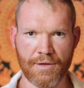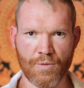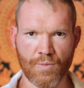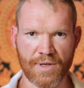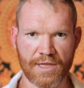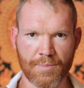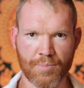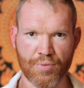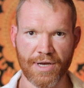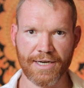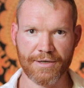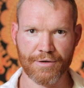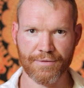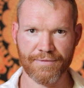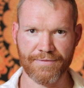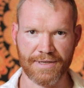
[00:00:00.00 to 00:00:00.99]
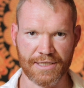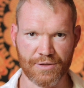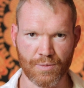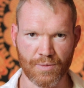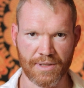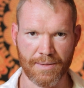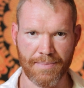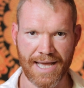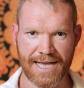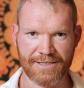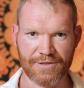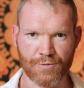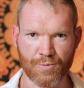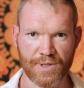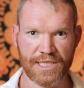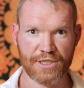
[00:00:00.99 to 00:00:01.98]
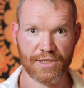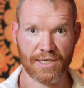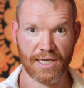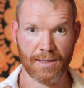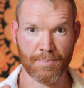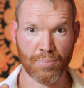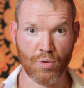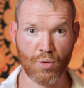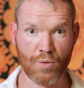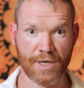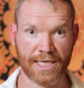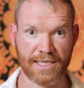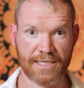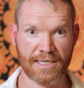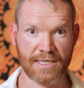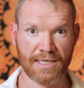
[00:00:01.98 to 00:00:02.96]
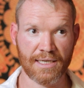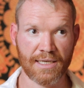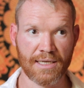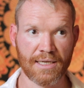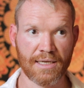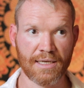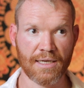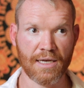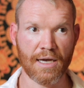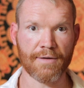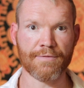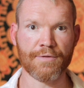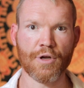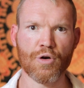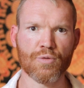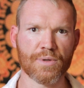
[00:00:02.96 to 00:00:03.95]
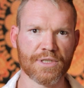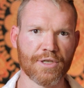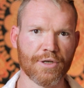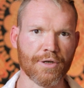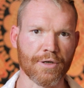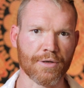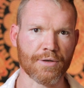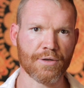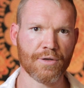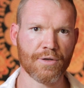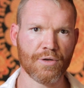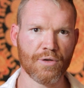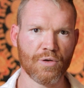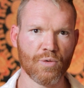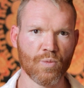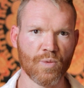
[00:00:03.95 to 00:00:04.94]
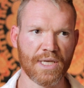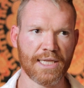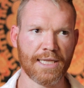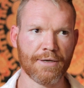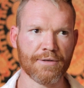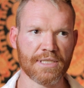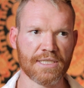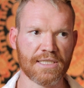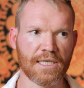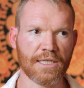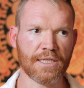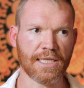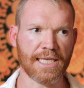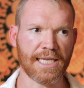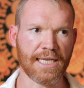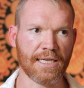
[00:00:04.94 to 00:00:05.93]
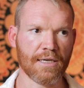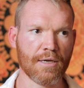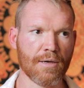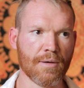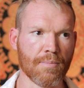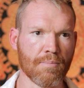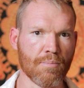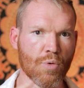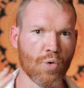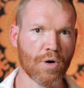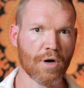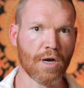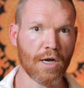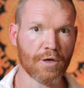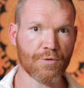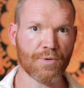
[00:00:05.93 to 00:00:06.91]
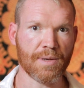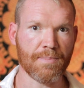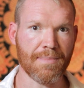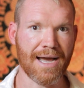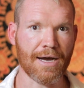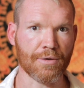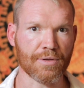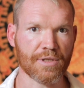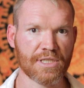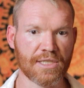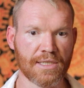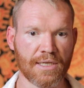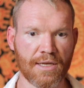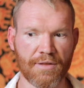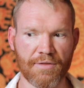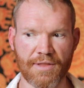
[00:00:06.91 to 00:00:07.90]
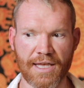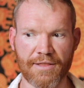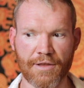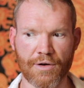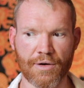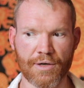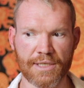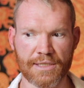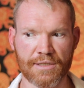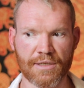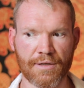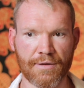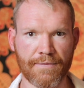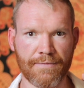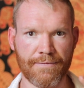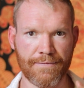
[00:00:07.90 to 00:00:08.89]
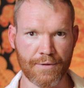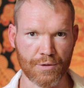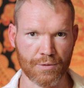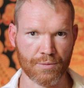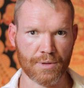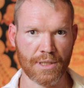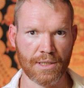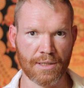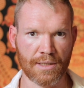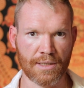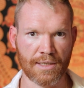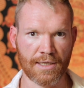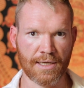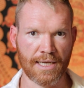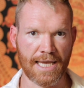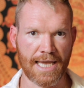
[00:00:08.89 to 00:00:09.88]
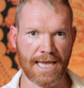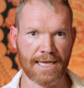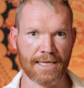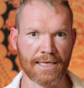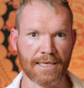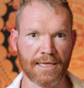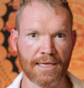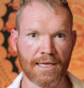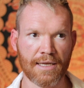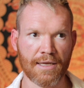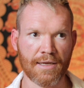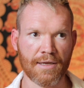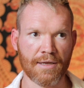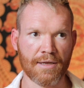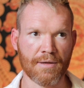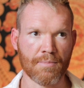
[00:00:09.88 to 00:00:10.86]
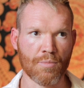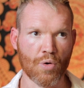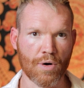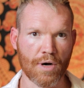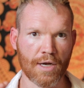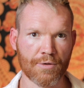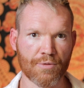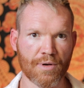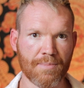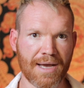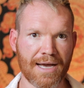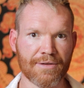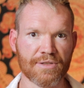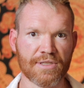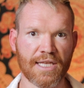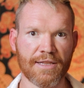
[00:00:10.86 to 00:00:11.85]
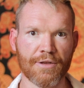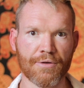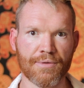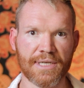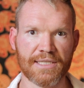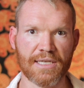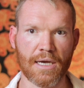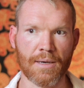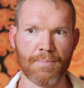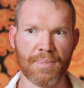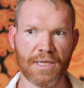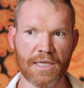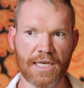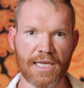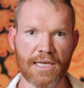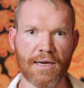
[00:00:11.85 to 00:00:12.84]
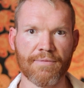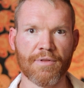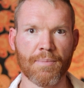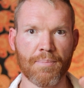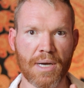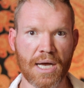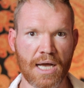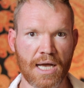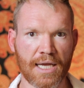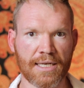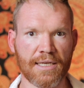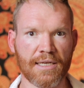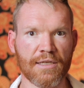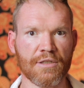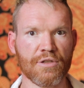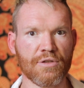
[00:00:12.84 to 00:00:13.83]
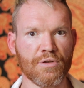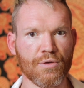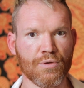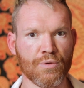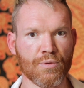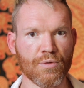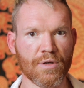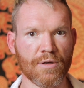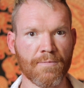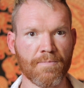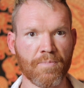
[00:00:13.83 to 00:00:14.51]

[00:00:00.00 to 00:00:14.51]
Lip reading: the predator fish, when the bass reach a point of no return, when there is suddenly more hungry mouths than there is food, and more hungry mouths than there is ability of the pond to